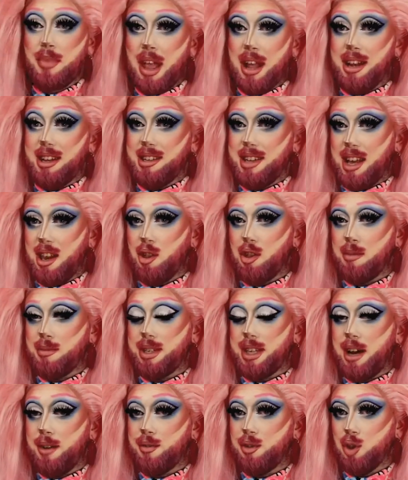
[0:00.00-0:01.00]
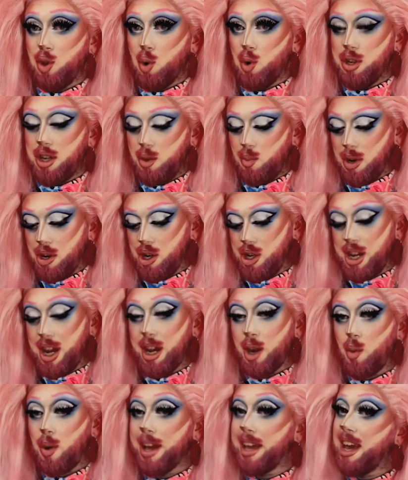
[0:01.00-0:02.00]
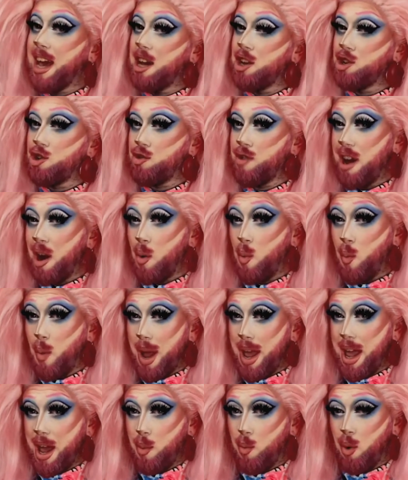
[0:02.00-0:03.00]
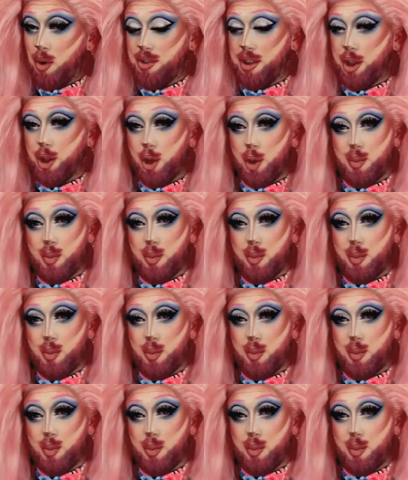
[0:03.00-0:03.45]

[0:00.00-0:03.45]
The designer themselves noted, which I didn't quite get straight away, was the look